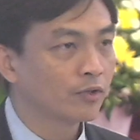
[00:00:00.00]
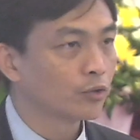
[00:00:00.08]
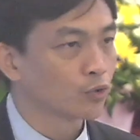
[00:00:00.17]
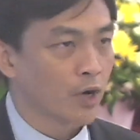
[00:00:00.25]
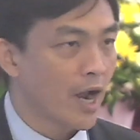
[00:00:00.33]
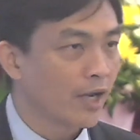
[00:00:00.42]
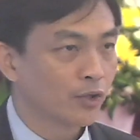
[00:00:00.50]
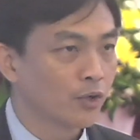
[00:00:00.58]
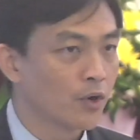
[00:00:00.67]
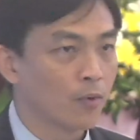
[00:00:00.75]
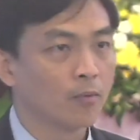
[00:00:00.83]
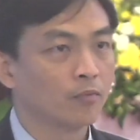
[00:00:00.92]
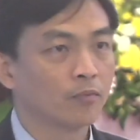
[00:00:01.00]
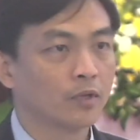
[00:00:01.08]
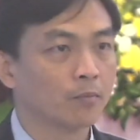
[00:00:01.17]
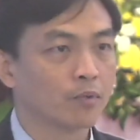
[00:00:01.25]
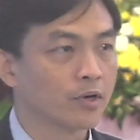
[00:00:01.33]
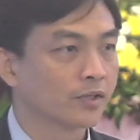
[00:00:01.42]
to try to know the
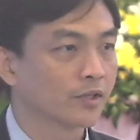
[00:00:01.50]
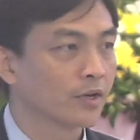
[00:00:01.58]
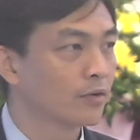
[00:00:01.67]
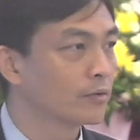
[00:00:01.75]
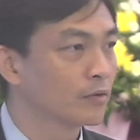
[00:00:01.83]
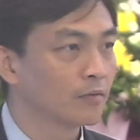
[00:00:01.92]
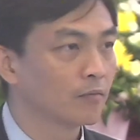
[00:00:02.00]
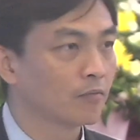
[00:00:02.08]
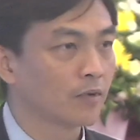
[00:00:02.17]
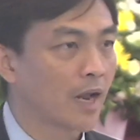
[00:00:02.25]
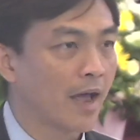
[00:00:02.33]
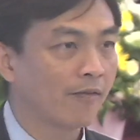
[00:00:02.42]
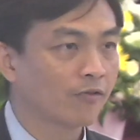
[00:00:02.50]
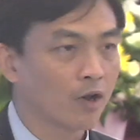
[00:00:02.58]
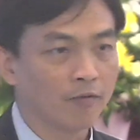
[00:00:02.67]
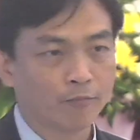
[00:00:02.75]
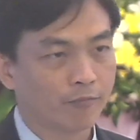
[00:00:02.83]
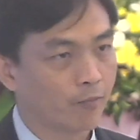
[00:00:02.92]
personal life
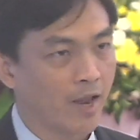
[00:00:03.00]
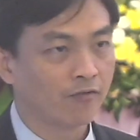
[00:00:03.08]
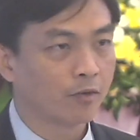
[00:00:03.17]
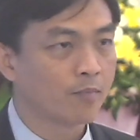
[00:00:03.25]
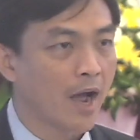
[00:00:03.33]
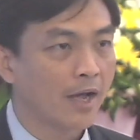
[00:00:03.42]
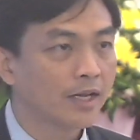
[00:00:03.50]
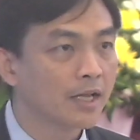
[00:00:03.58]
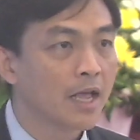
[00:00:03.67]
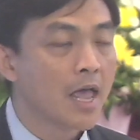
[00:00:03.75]
of everybody.